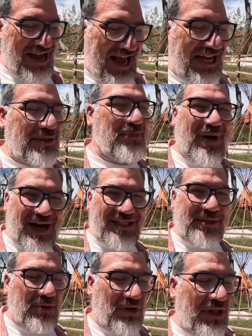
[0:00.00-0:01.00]
as
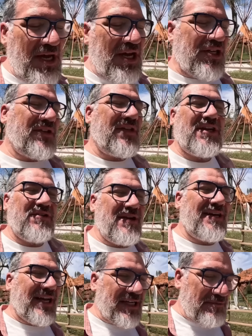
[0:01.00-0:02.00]
possible so that you
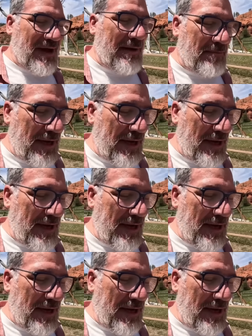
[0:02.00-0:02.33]
can get as many